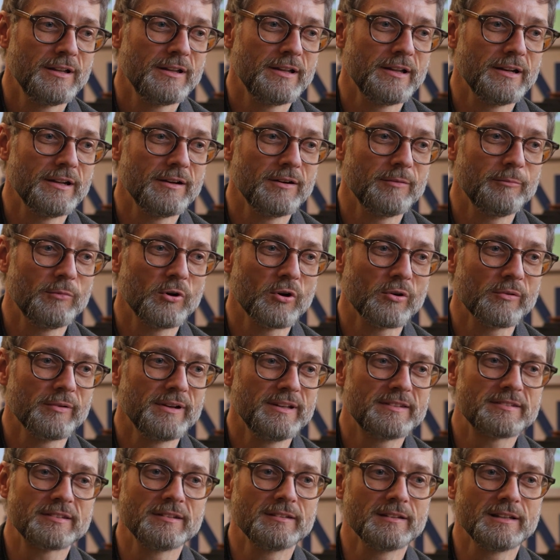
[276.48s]
more
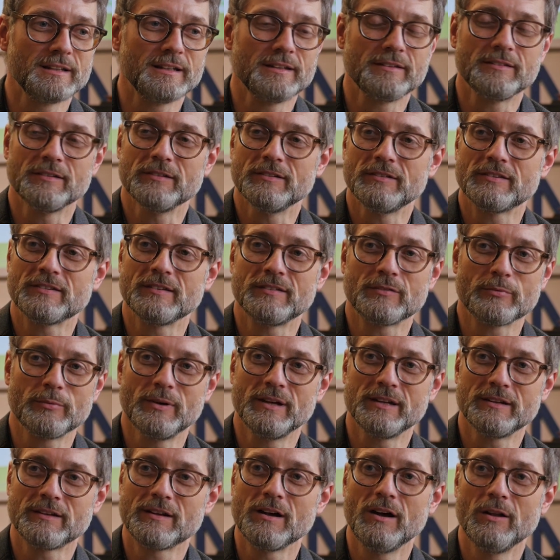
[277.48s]
recently there's this
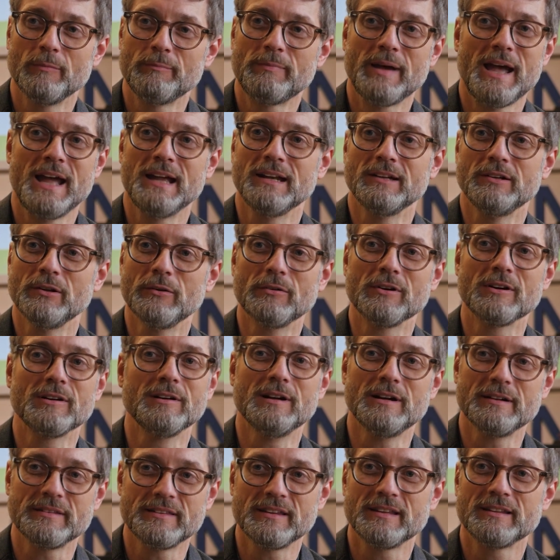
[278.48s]
one called
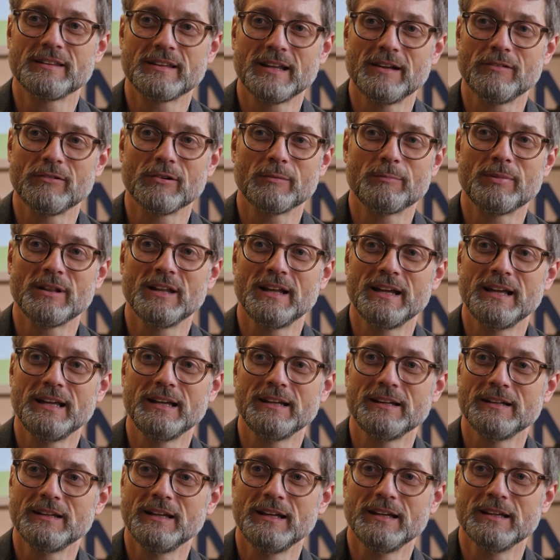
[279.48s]
Pandora that they were
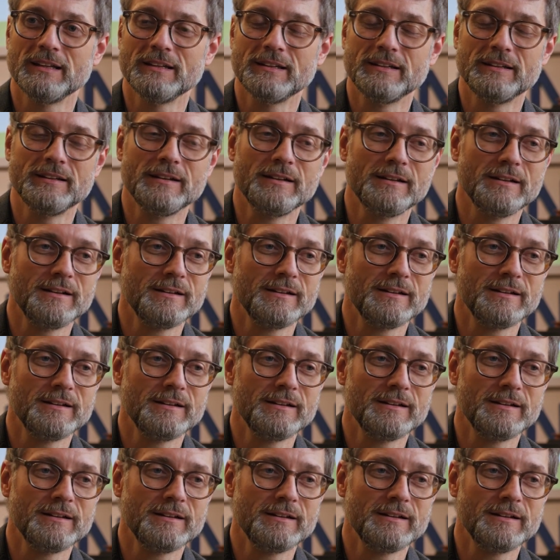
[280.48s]
playing in